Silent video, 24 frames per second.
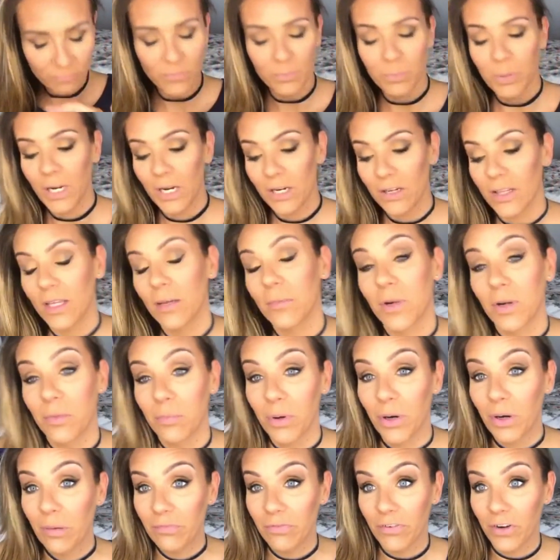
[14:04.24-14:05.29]
Apparently I'm gonna
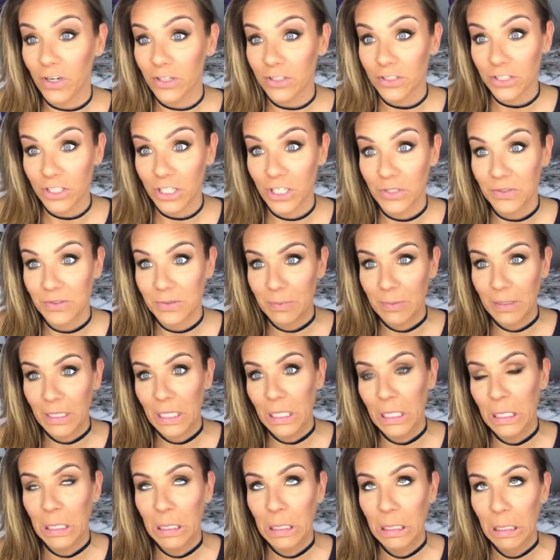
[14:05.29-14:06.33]
burp first, excuse
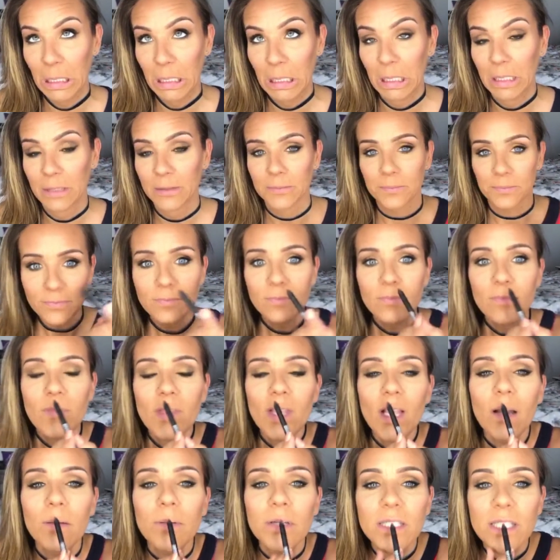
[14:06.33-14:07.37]
me. I'm
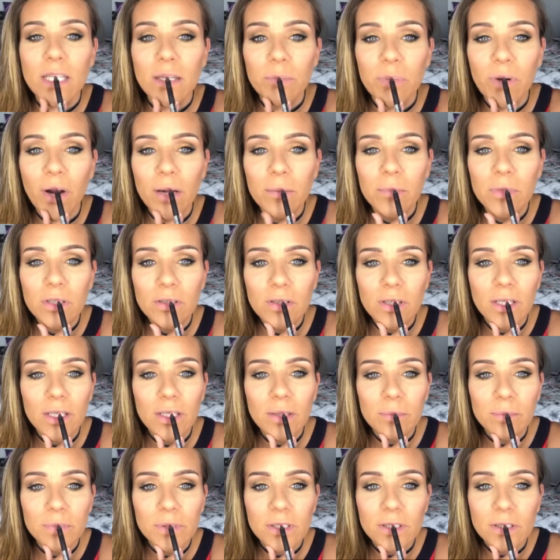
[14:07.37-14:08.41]
gonna take Primal
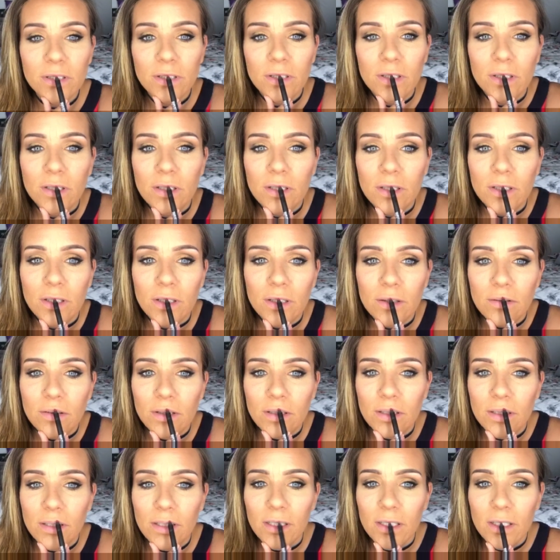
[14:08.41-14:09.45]
Lips. I'm
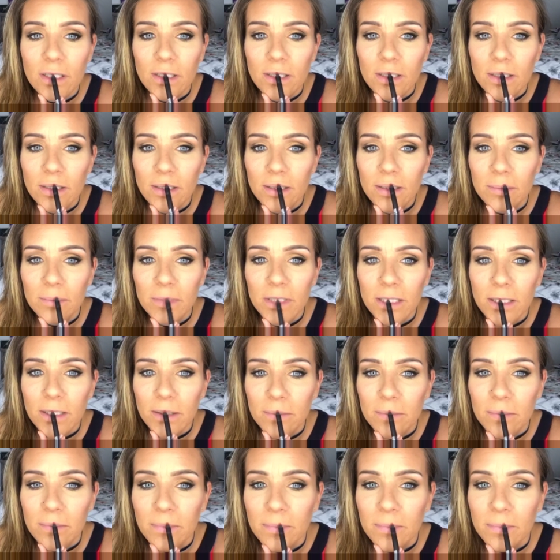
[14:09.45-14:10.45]
gonna line my lip.